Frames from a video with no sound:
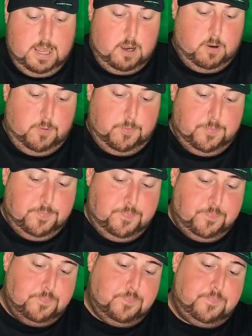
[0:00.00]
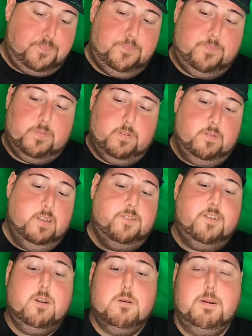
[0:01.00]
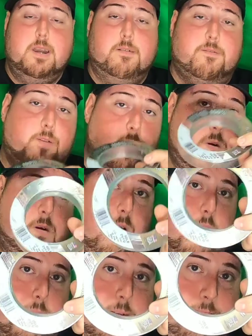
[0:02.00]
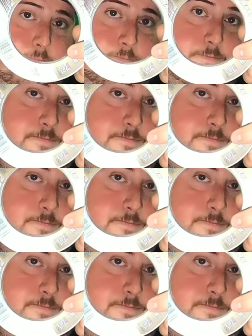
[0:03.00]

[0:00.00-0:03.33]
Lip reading: Now, this here being fluorocarbon,